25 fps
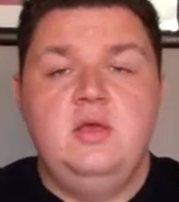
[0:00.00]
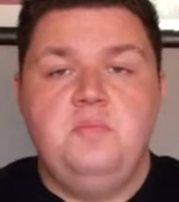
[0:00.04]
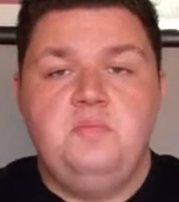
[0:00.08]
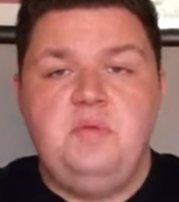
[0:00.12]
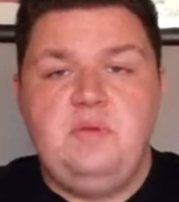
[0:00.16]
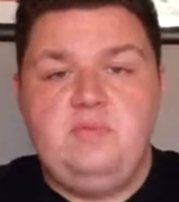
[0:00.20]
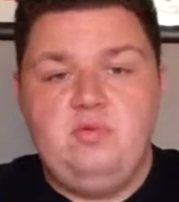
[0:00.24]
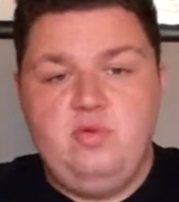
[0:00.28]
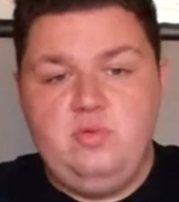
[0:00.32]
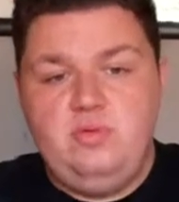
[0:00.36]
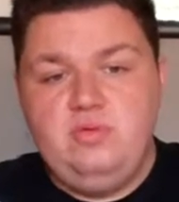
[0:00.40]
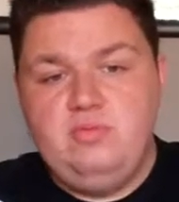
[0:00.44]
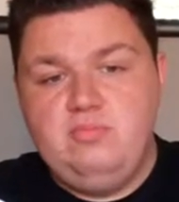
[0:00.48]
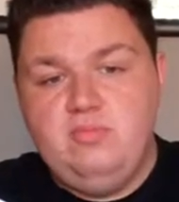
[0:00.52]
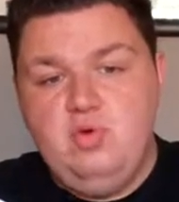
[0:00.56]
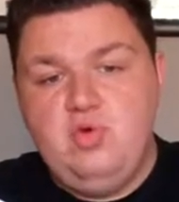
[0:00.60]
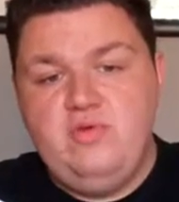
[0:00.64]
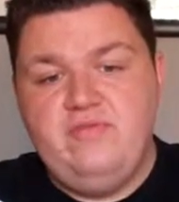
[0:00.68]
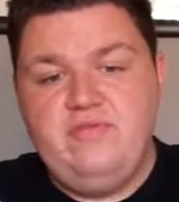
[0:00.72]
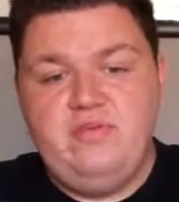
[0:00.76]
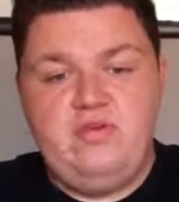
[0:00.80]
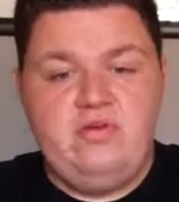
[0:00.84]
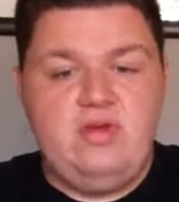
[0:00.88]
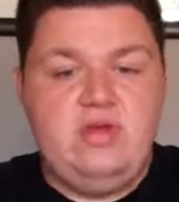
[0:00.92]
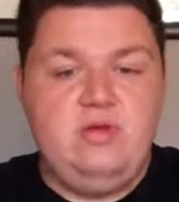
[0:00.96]
people would
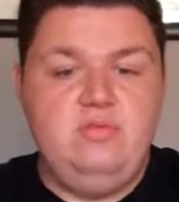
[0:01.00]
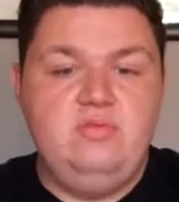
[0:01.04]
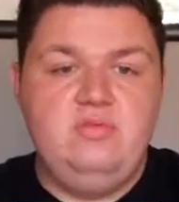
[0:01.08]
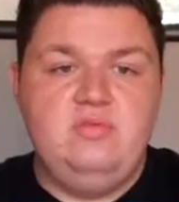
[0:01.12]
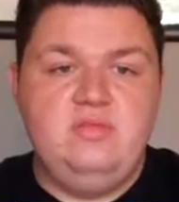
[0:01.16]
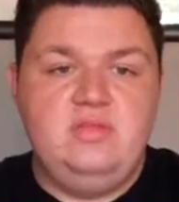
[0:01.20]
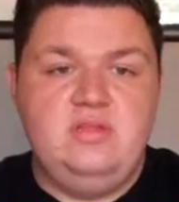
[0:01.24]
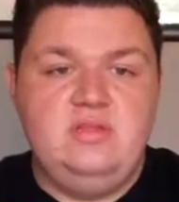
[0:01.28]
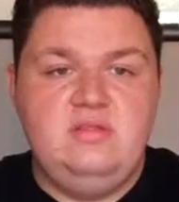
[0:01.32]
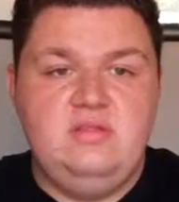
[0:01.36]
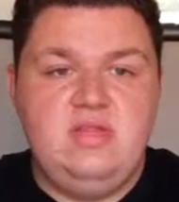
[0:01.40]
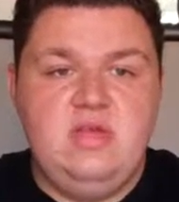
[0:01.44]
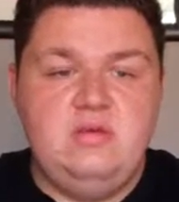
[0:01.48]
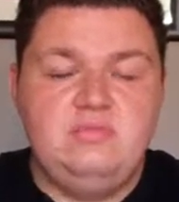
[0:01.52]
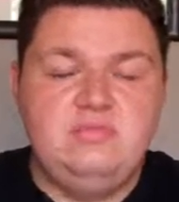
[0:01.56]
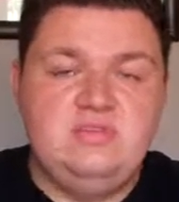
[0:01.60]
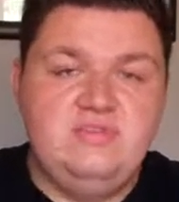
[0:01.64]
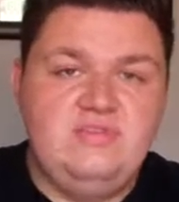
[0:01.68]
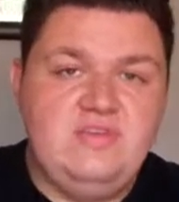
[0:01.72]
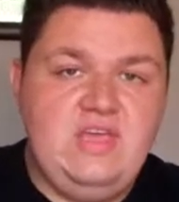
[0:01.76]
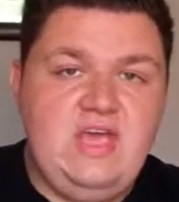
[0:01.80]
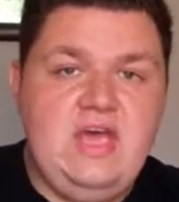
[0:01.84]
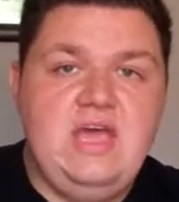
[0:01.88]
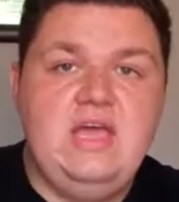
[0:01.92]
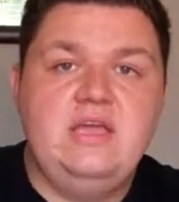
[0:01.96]
move around in terms
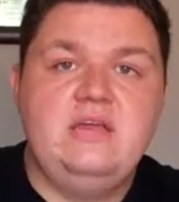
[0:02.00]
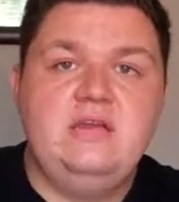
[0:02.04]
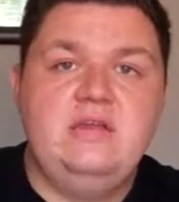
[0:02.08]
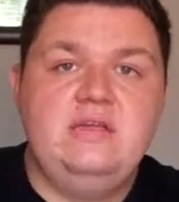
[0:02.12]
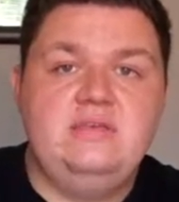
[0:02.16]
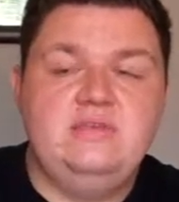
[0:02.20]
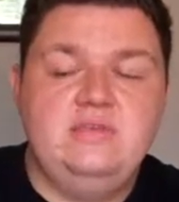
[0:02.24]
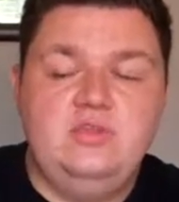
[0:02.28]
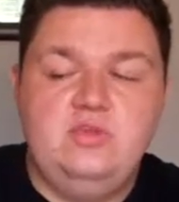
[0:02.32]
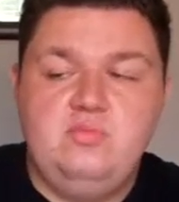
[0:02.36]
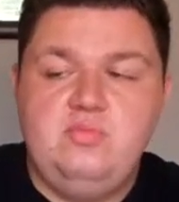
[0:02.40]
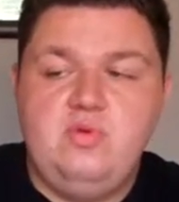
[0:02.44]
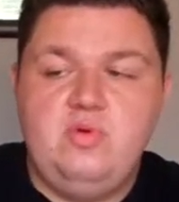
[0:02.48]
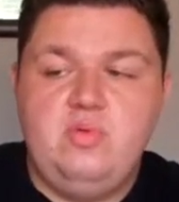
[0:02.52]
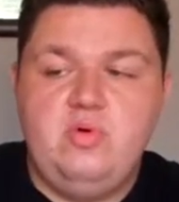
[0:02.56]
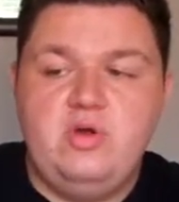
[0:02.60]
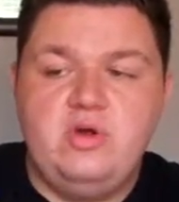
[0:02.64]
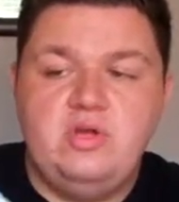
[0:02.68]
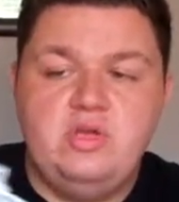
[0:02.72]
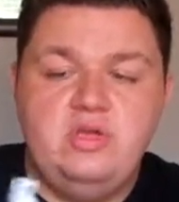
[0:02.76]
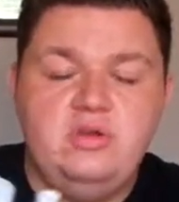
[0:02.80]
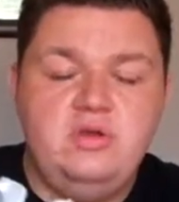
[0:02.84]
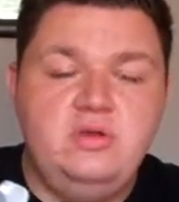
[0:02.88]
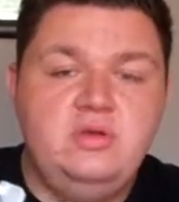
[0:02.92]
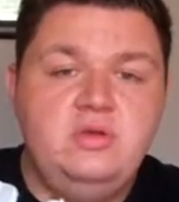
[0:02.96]
of categories that they'd be
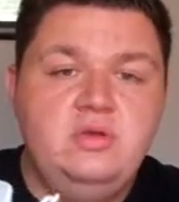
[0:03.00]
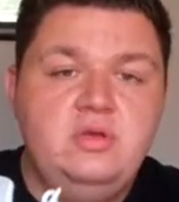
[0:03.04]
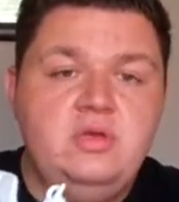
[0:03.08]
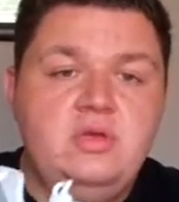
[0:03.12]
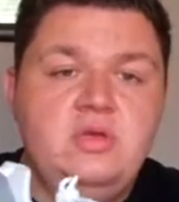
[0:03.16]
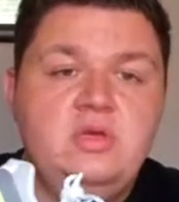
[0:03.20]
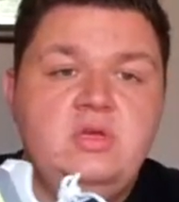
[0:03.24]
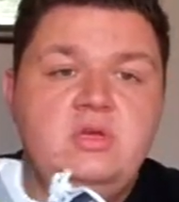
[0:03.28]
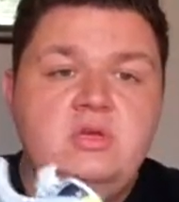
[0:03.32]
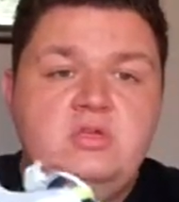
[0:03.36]
working on.